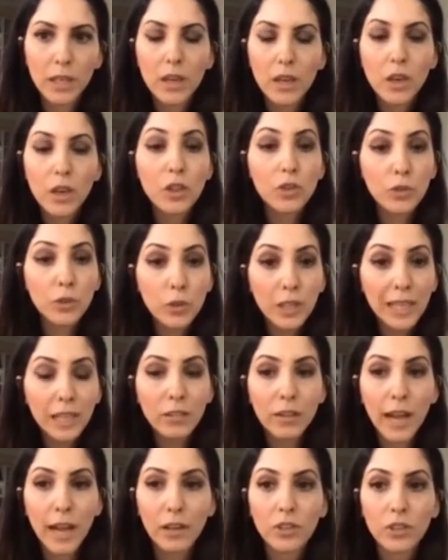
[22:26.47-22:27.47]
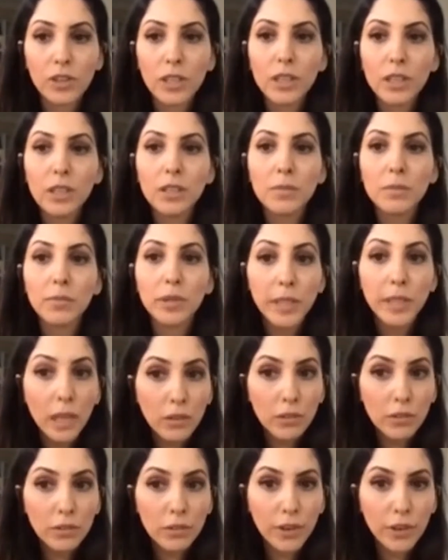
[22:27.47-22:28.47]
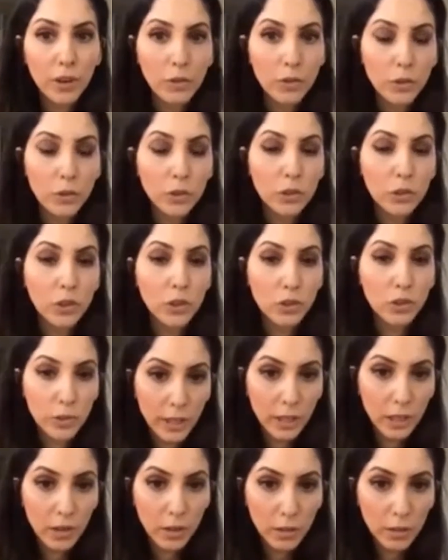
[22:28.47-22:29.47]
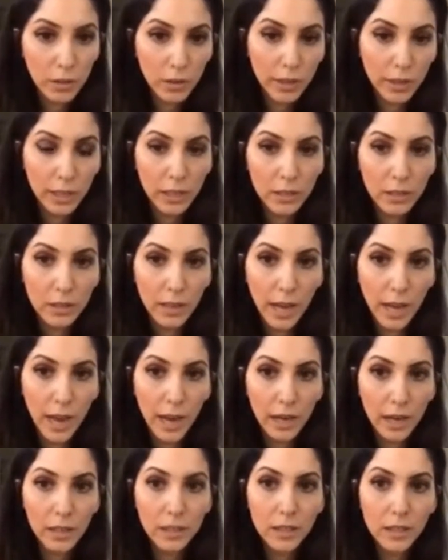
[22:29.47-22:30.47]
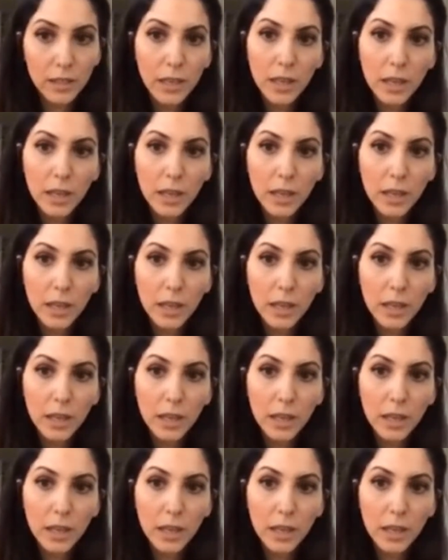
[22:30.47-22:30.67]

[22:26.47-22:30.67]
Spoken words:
through legal actions, bringing referrals to trigger authorities to act,